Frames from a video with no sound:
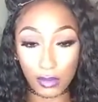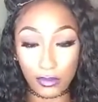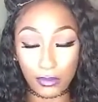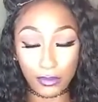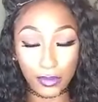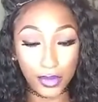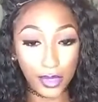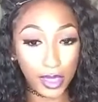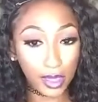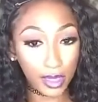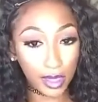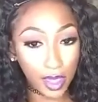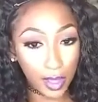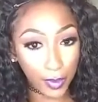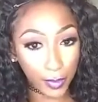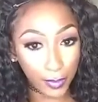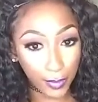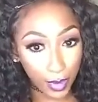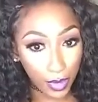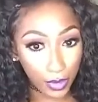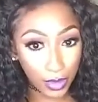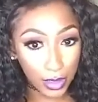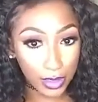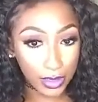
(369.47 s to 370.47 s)
So when
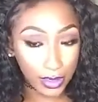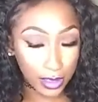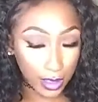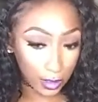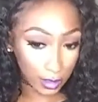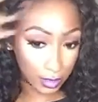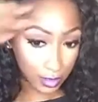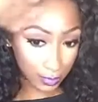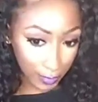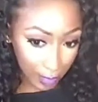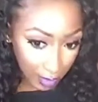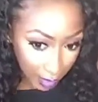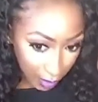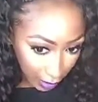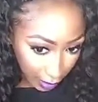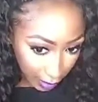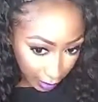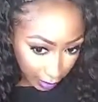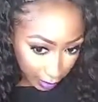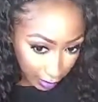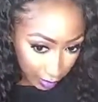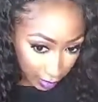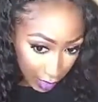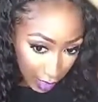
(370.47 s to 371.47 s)
parting the hair for the
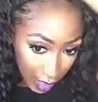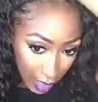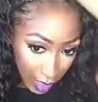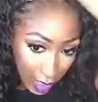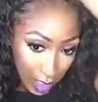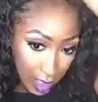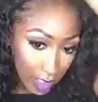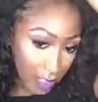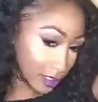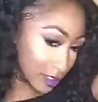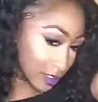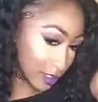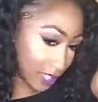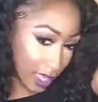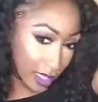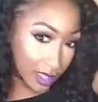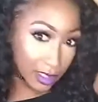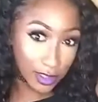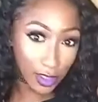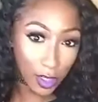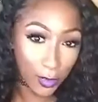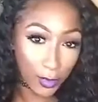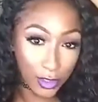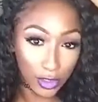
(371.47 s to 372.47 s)
ponytail, I'm
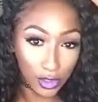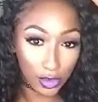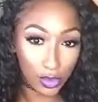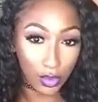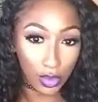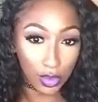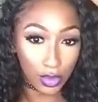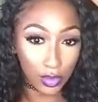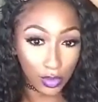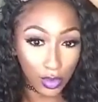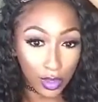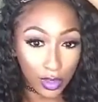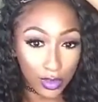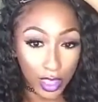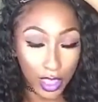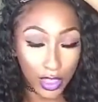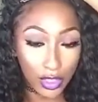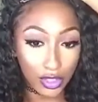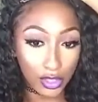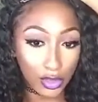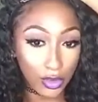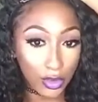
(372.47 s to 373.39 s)
sure not to pick up,